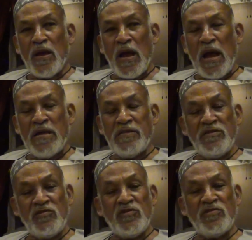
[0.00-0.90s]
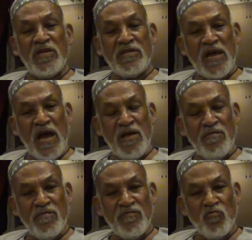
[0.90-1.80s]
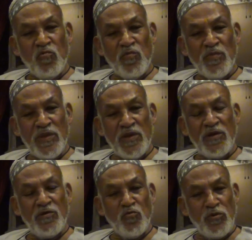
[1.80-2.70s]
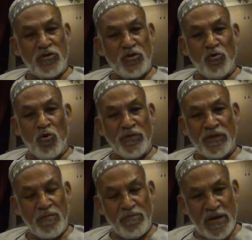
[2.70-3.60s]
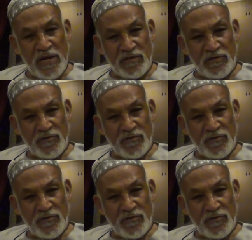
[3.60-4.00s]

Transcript: And this is the time in which to contemplate